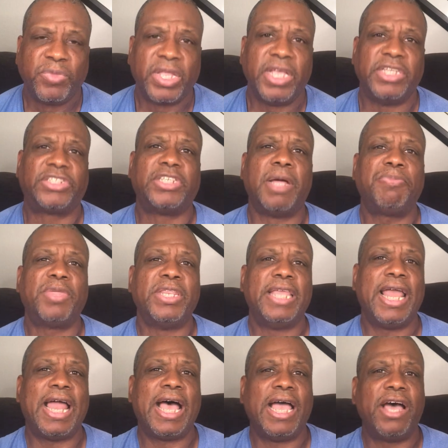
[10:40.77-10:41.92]
It's something
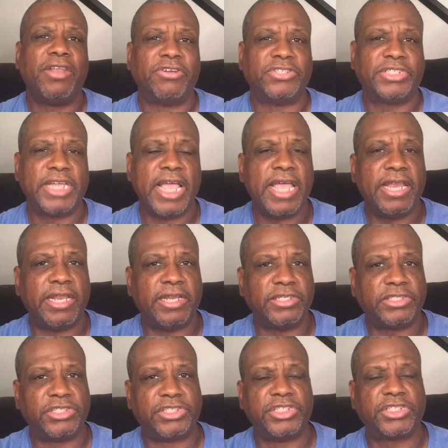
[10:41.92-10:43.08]
that I understand that
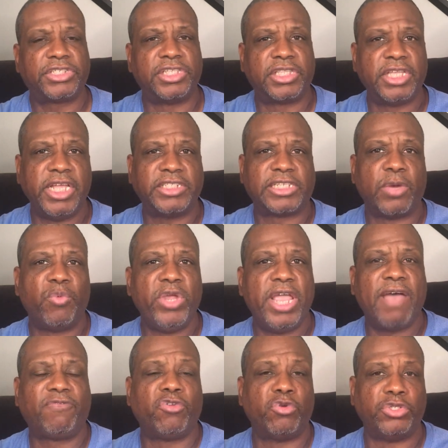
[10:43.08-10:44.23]
this is just the things that we
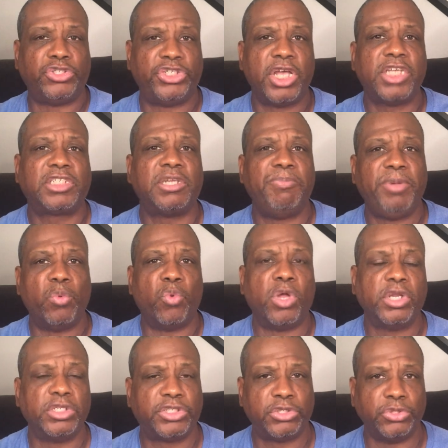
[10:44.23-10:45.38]
have to adjust and be
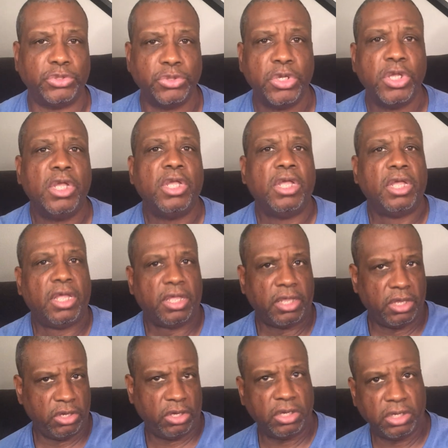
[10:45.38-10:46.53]
willing to
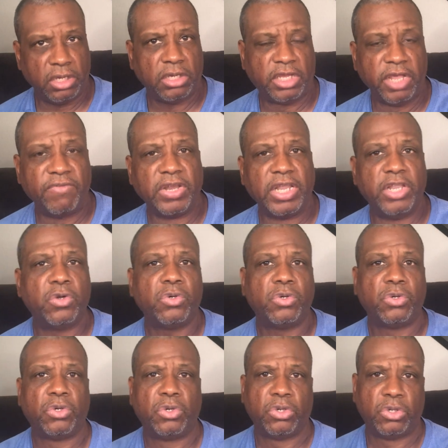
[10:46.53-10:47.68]
give a little
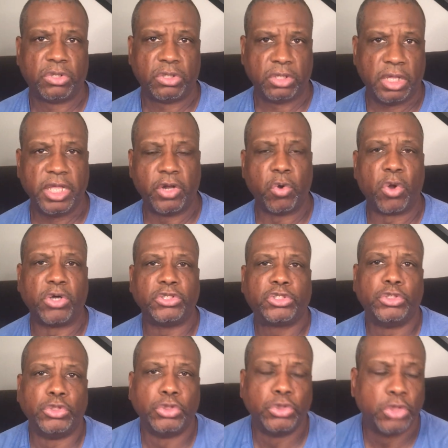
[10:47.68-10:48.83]
in order
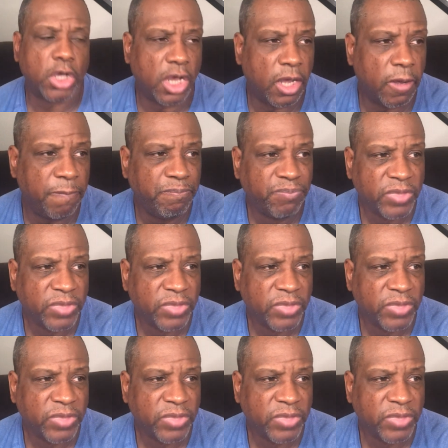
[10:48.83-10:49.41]
to